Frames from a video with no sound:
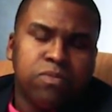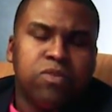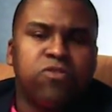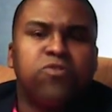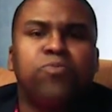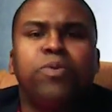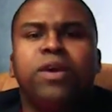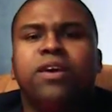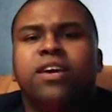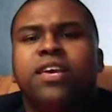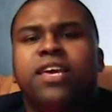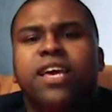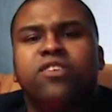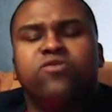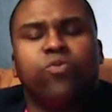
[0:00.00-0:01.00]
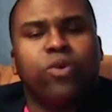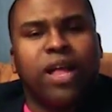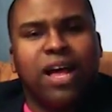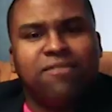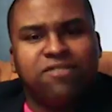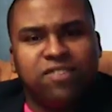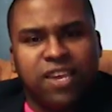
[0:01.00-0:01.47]
to speak against what
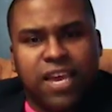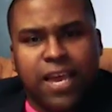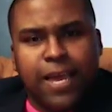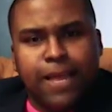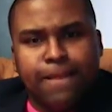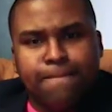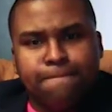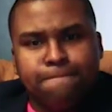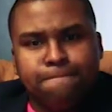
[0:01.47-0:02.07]
I've said